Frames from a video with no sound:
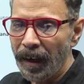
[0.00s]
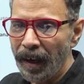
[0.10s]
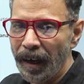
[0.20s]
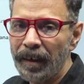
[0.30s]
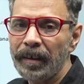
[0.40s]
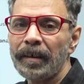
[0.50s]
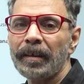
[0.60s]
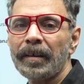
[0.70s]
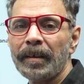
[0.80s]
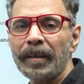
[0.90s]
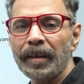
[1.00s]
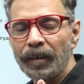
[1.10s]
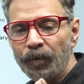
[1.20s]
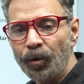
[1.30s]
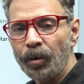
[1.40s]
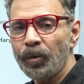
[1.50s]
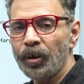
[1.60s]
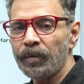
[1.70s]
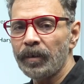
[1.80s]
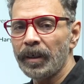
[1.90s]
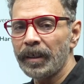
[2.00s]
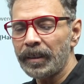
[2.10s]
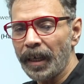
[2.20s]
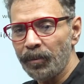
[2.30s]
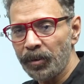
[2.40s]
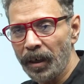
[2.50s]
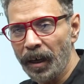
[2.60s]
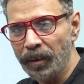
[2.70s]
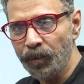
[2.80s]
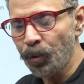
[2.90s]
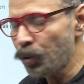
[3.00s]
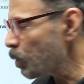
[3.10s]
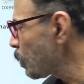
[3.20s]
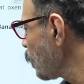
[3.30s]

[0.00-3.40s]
And a form of the sculptural art was